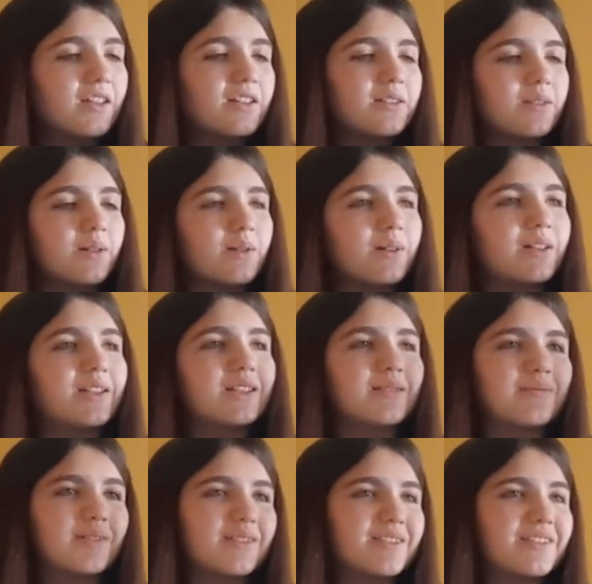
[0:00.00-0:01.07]
So
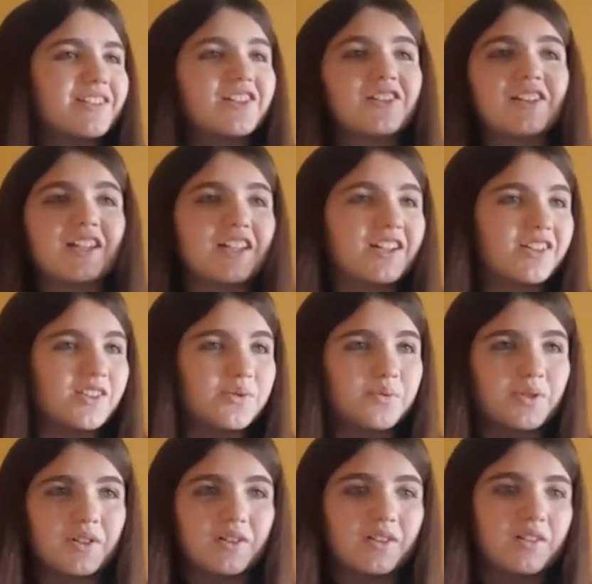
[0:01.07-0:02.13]
Elizabeth's early years
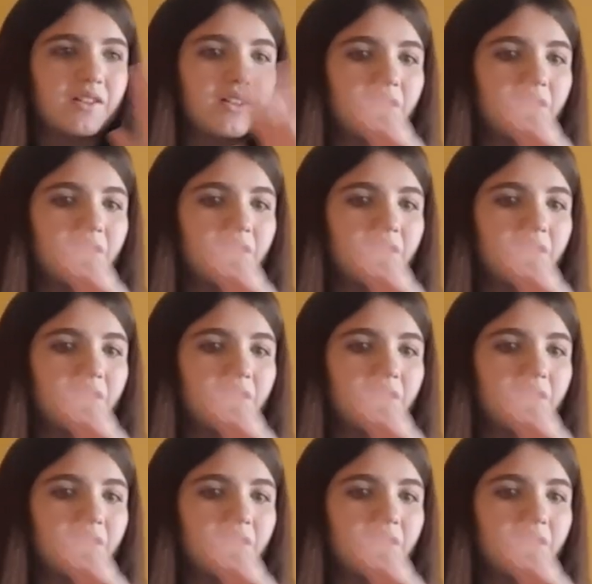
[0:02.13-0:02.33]
were